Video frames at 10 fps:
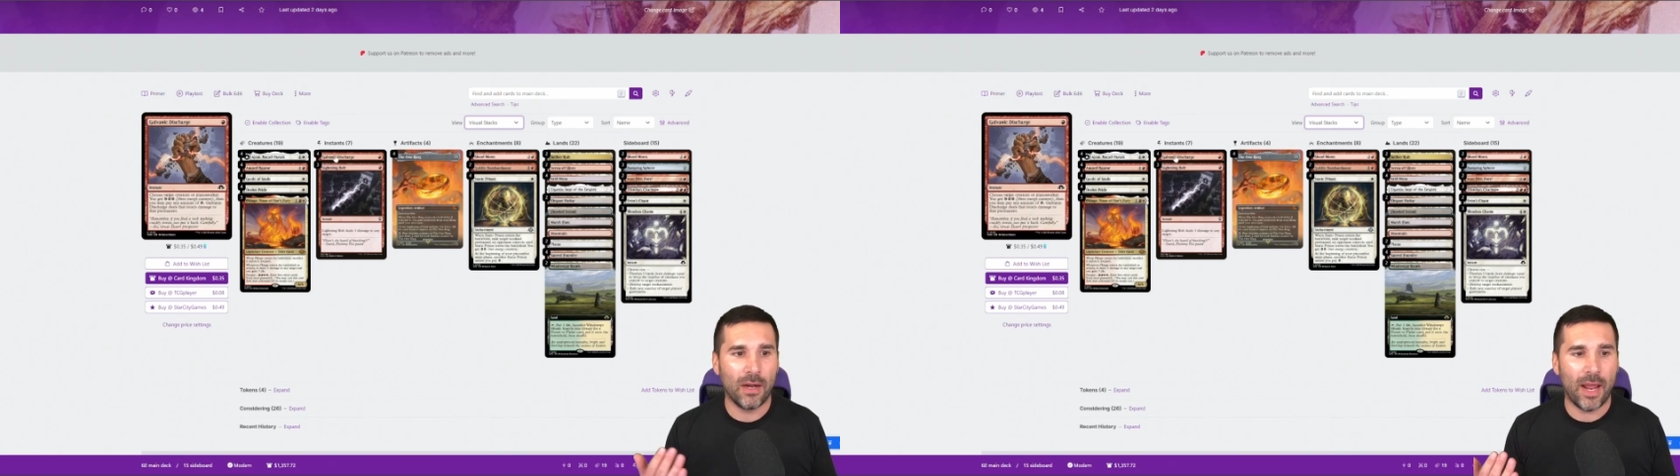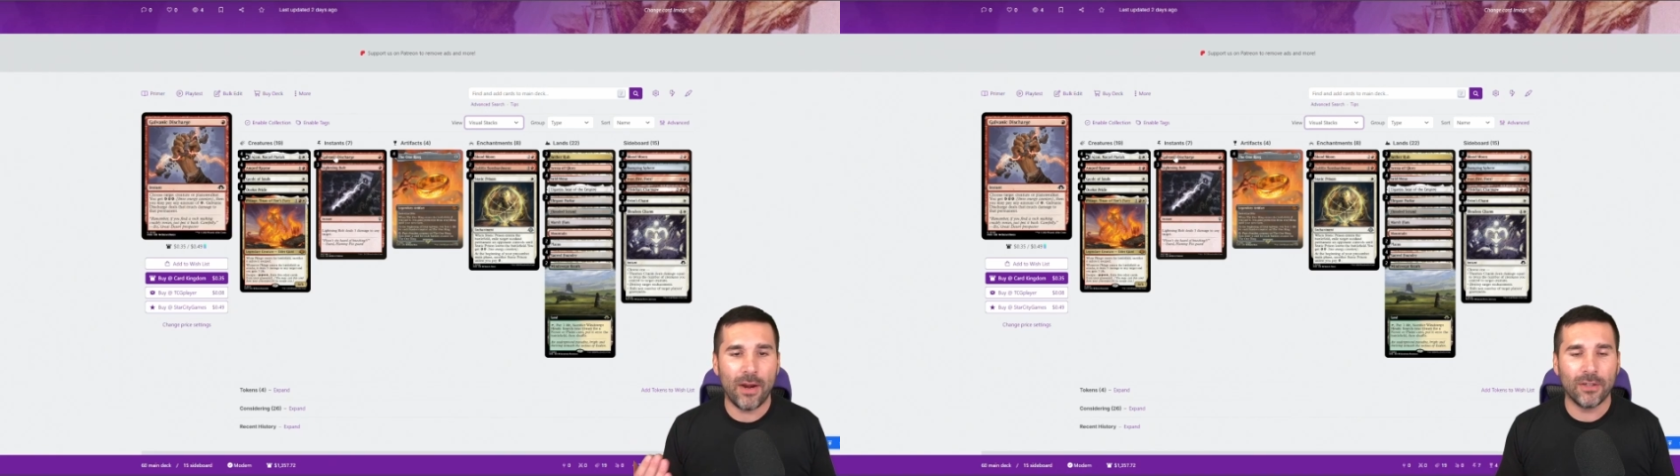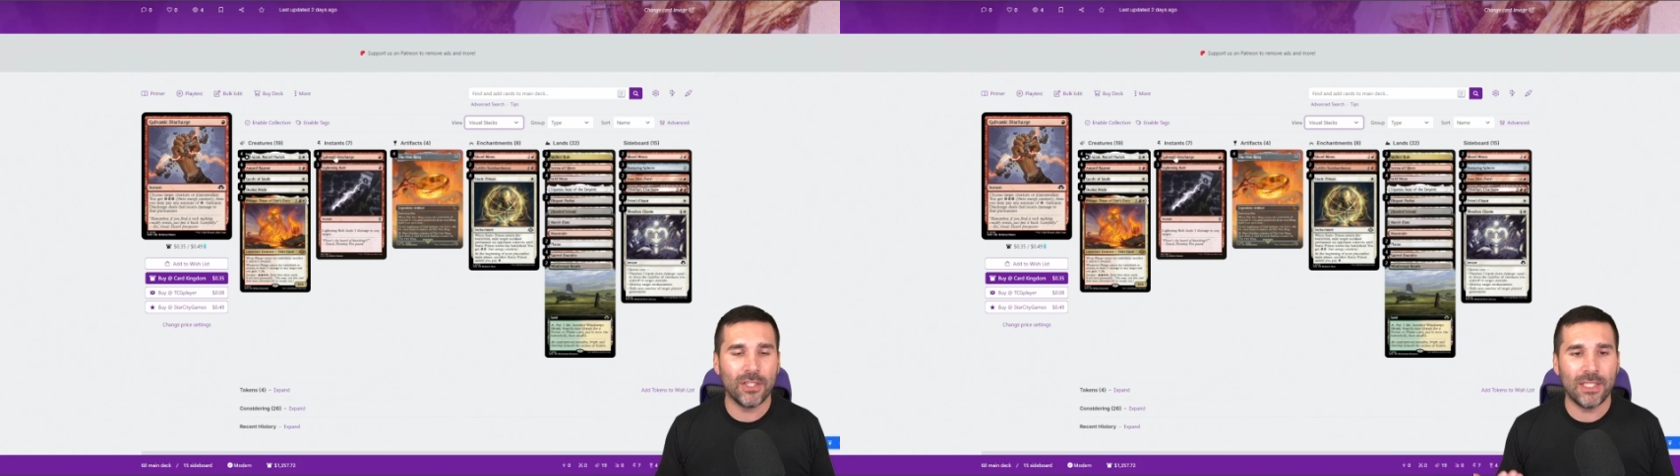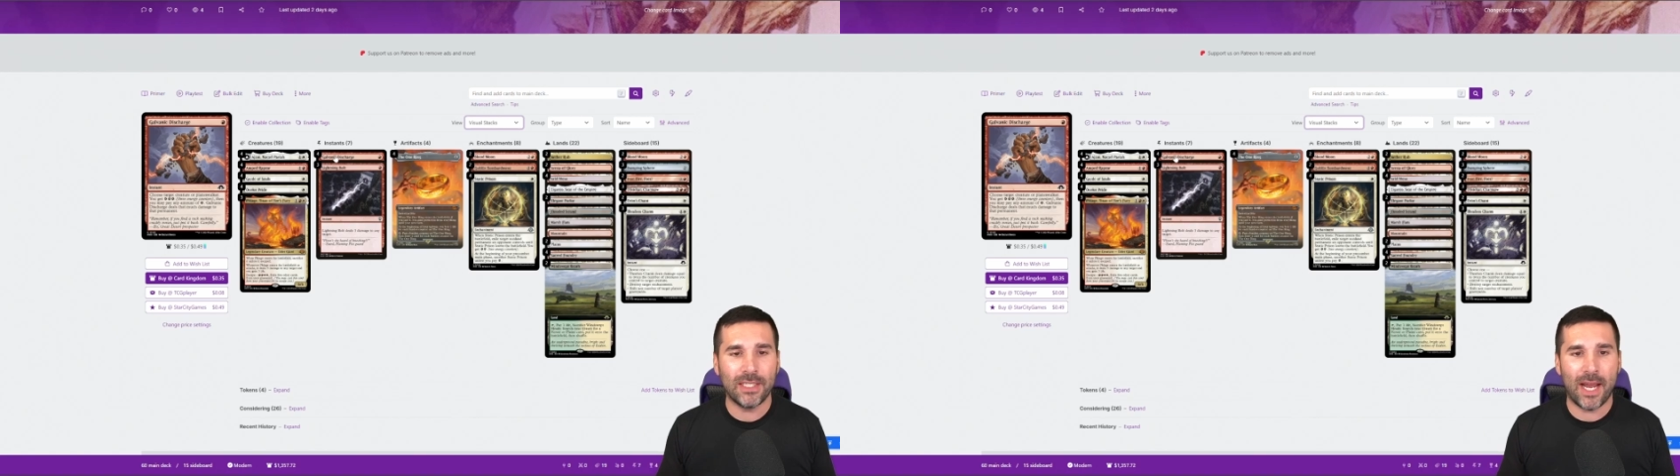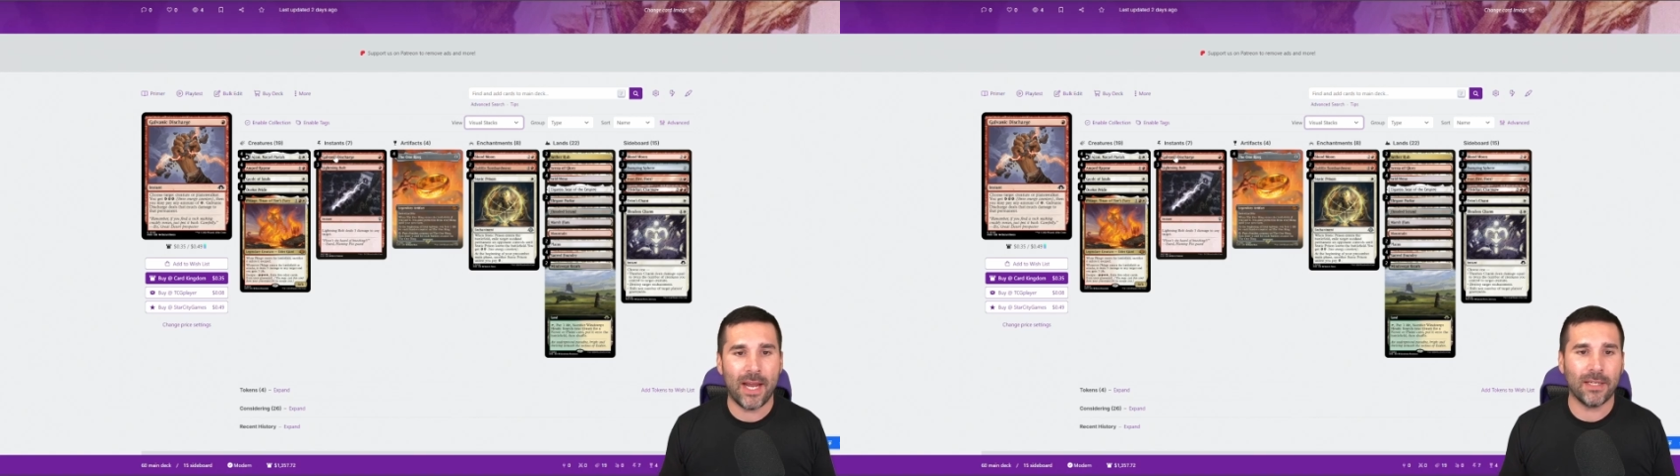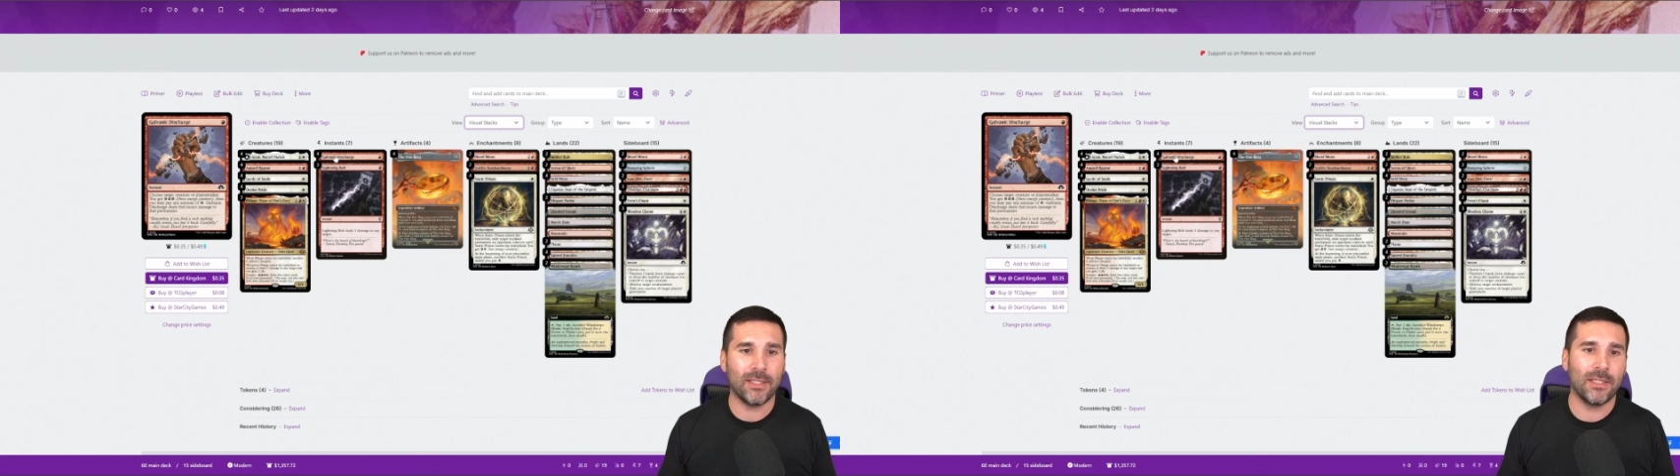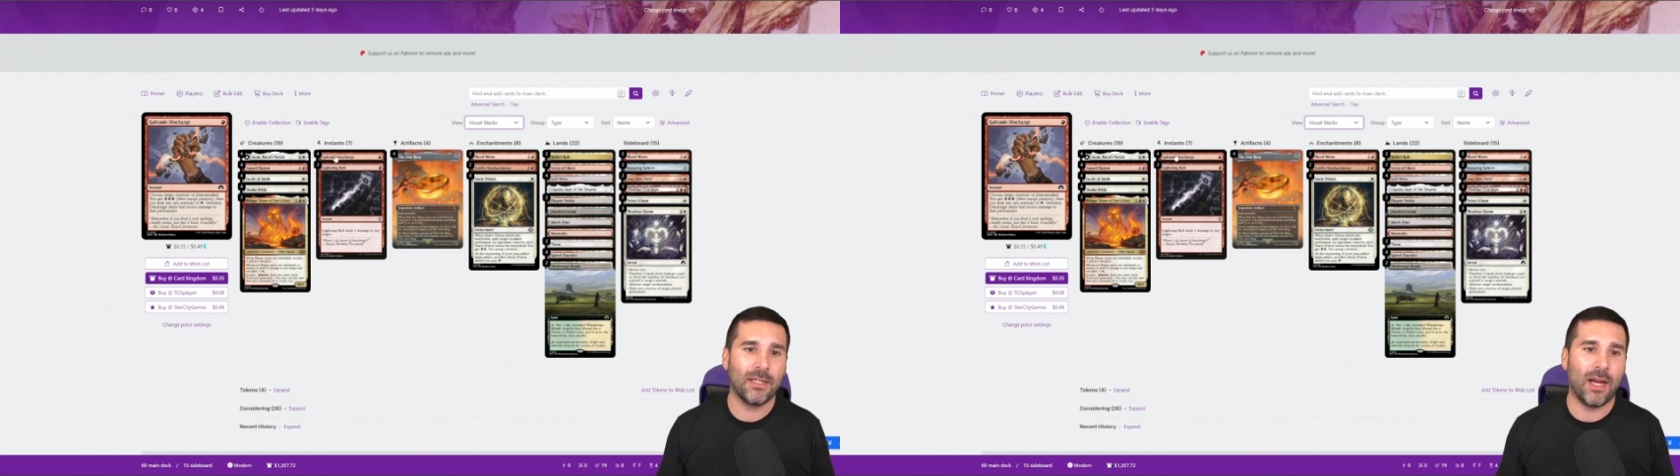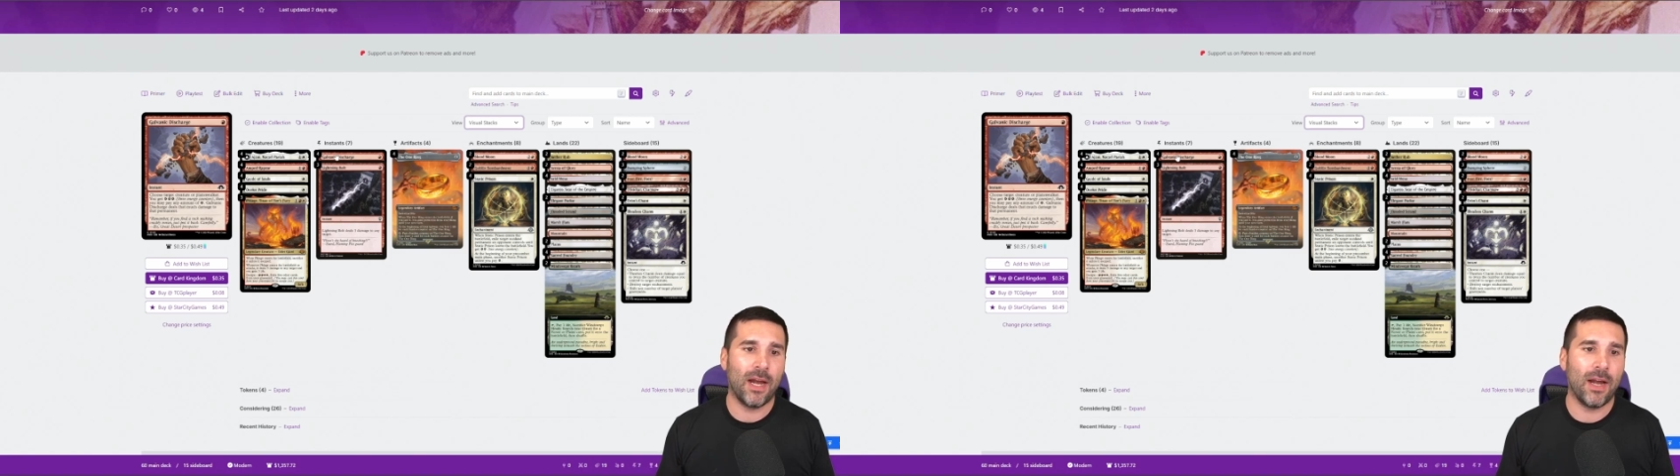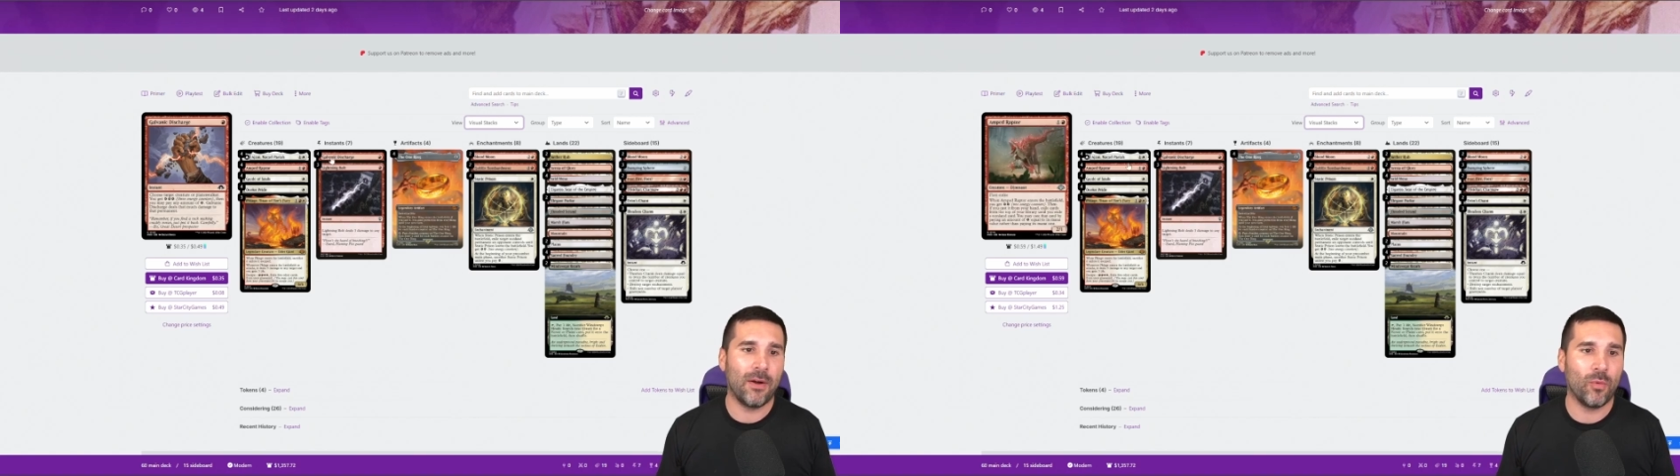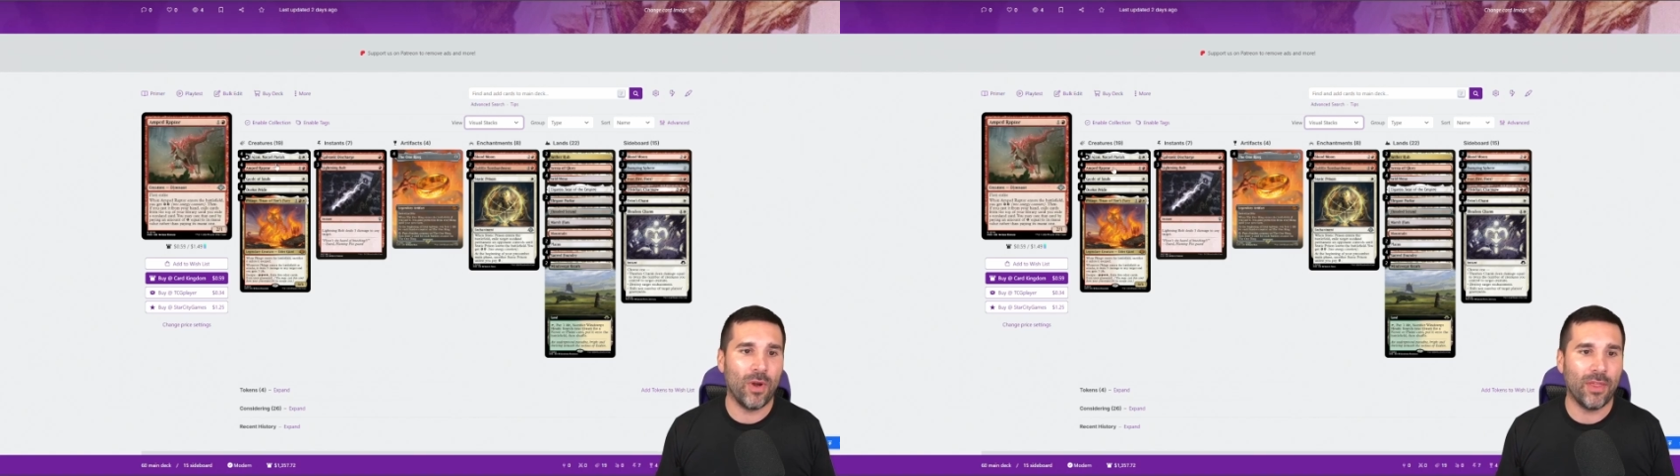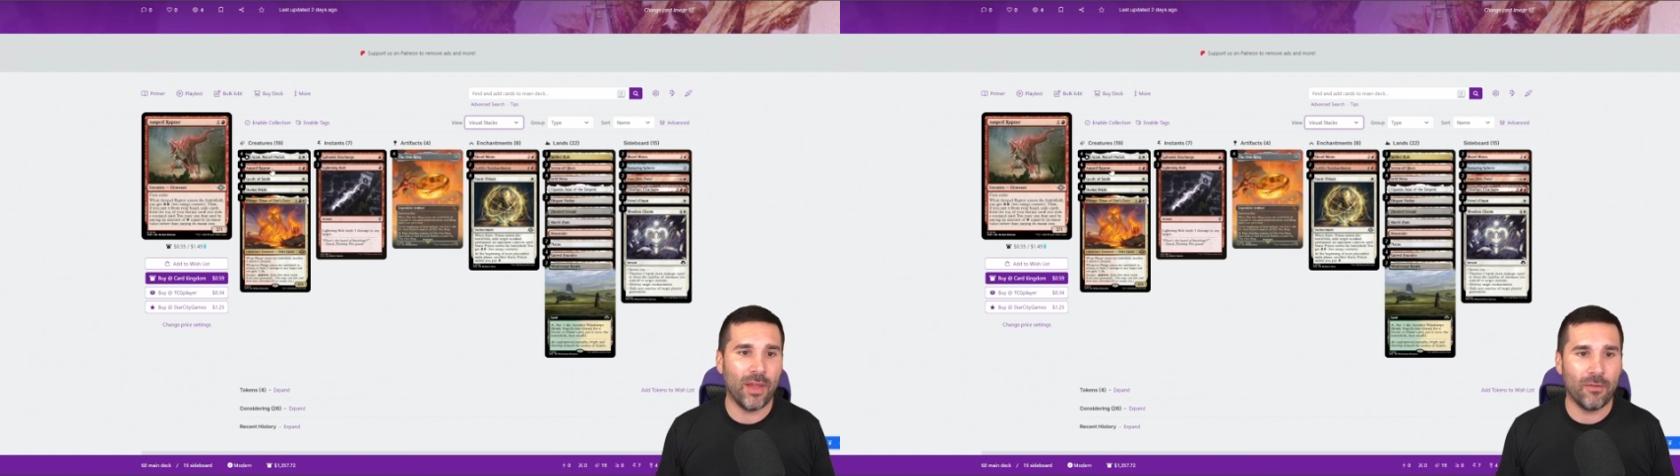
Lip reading: energy stacks with